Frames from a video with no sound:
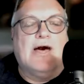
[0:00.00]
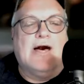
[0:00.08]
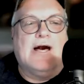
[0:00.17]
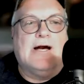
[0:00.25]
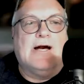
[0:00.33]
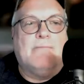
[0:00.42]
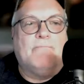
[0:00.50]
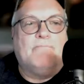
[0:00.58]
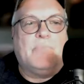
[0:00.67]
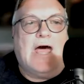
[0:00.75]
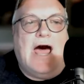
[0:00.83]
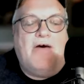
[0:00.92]
Um,
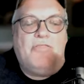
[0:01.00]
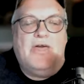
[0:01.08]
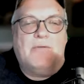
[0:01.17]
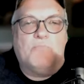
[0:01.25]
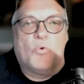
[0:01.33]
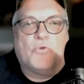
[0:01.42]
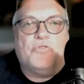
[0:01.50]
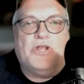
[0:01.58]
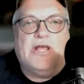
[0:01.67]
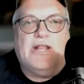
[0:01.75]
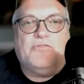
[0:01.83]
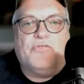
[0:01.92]
I think more than
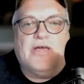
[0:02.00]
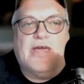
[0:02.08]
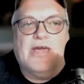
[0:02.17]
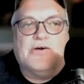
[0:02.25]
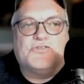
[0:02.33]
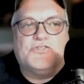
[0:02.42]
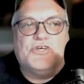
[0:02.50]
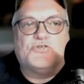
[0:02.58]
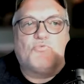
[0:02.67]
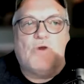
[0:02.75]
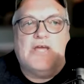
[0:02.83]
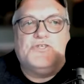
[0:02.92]
anything else,
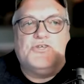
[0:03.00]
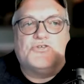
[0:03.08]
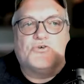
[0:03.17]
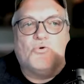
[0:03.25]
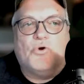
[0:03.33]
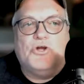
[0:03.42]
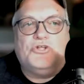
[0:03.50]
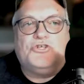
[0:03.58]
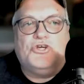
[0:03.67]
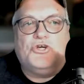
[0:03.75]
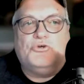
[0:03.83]
this race is going to